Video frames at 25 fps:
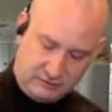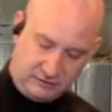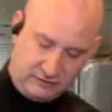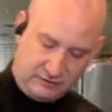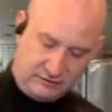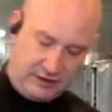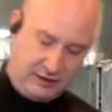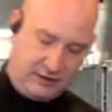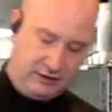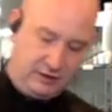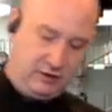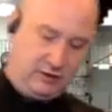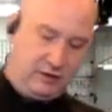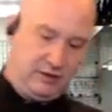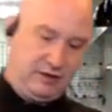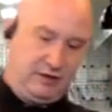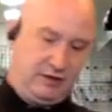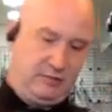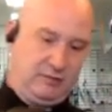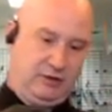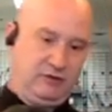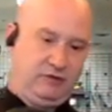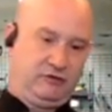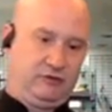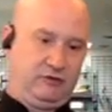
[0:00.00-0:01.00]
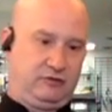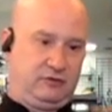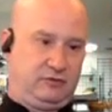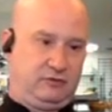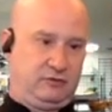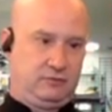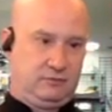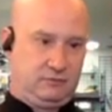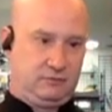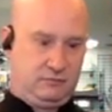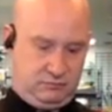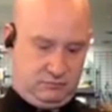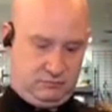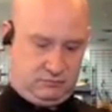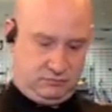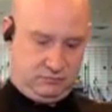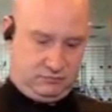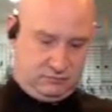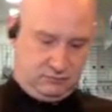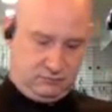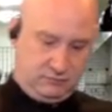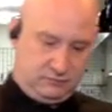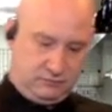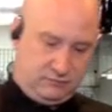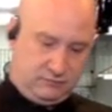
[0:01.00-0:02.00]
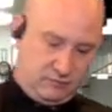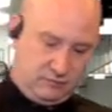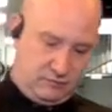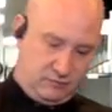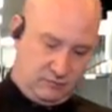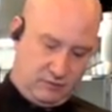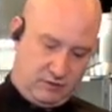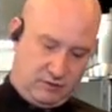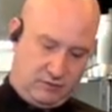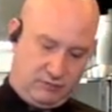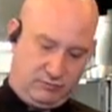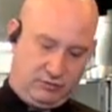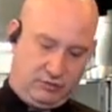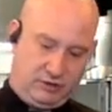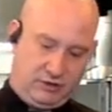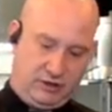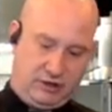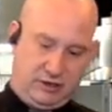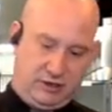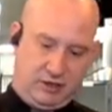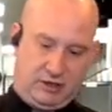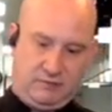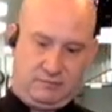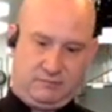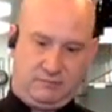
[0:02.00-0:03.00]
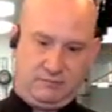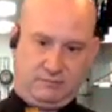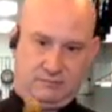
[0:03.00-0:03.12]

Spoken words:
So that all that meat's just completely